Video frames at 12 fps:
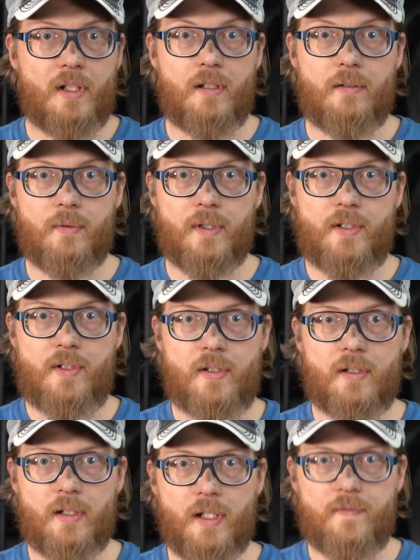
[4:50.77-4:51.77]

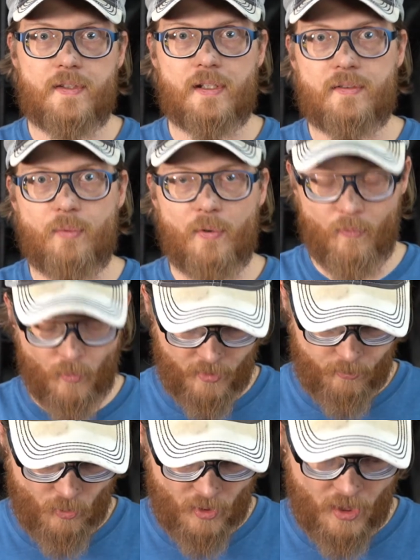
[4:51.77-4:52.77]
Which leaves us with one
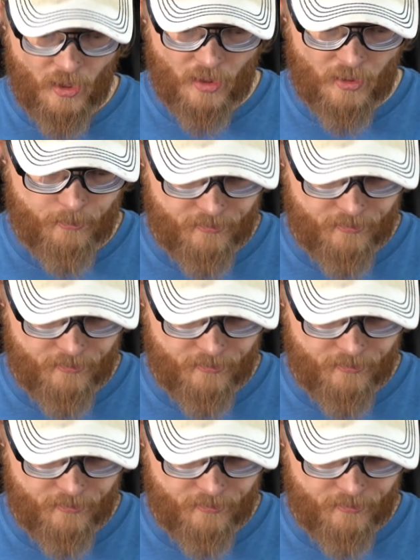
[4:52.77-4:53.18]
more arm